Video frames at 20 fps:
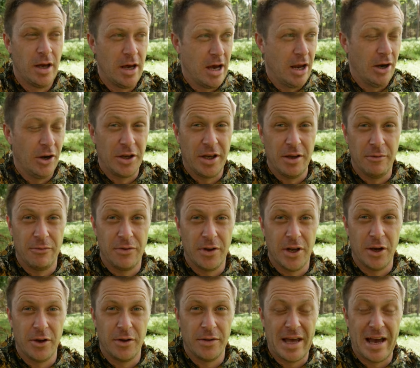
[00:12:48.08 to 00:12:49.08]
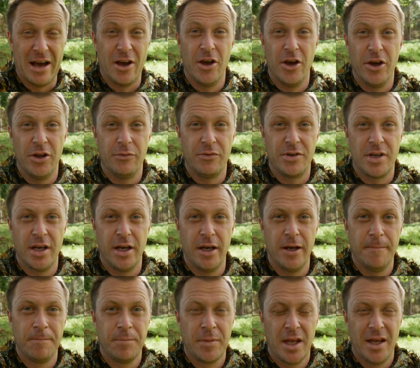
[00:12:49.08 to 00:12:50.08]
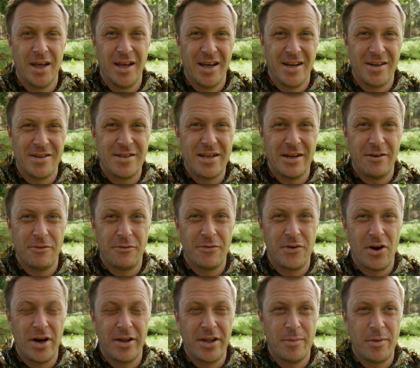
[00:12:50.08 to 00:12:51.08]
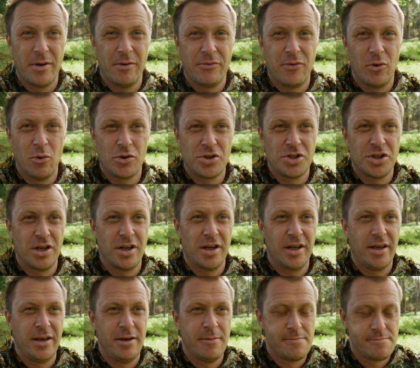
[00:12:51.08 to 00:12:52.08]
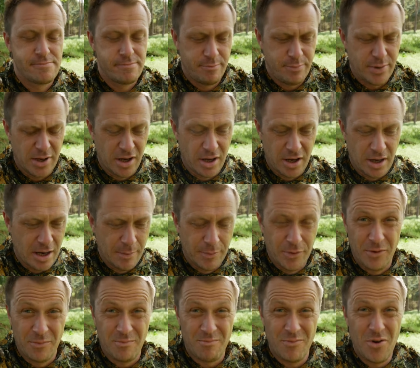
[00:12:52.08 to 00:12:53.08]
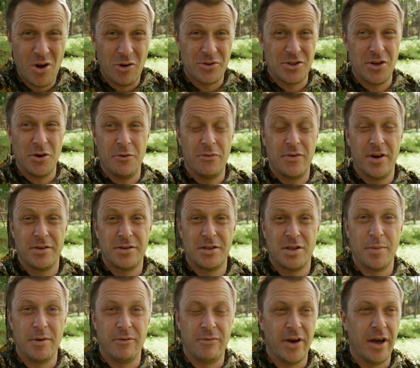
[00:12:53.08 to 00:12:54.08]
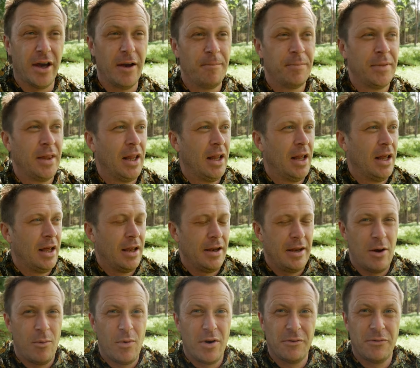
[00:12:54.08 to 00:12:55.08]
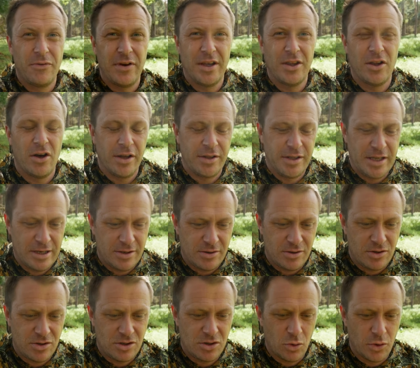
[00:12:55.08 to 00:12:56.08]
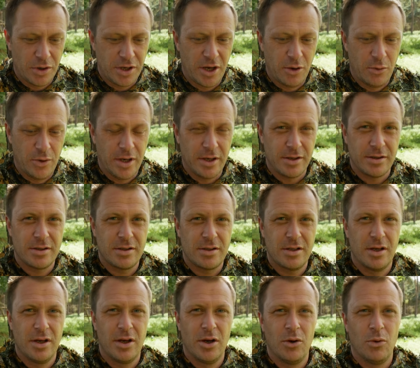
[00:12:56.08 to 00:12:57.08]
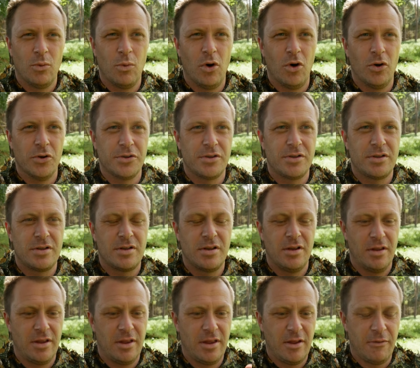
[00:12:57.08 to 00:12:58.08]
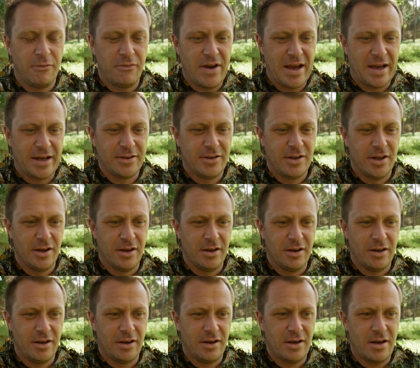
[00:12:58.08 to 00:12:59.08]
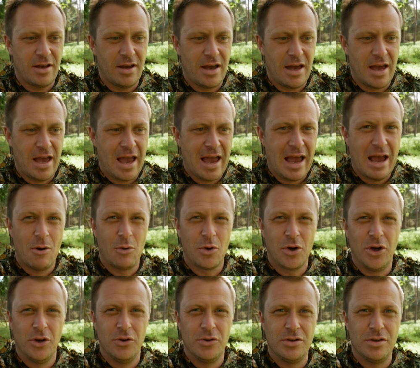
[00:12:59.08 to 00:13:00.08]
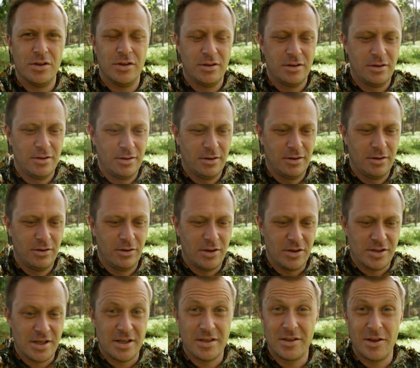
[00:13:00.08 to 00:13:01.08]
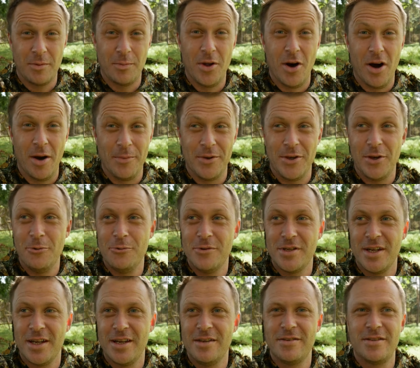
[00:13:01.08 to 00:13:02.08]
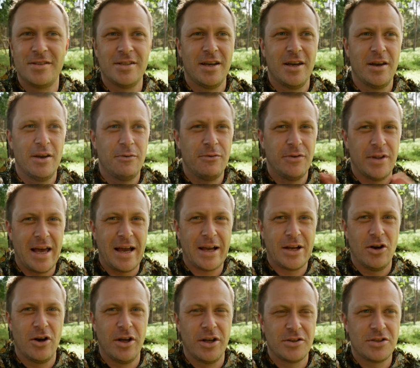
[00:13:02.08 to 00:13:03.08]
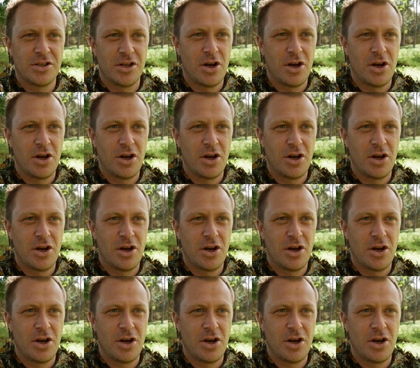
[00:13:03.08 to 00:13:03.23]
looking for that herd of deer. Didn't find them, unfortunately, but I'm not too fussed, to be fair. Now, one thing that I did sort of notice was the fact that how good the system that I'm using is for that kind of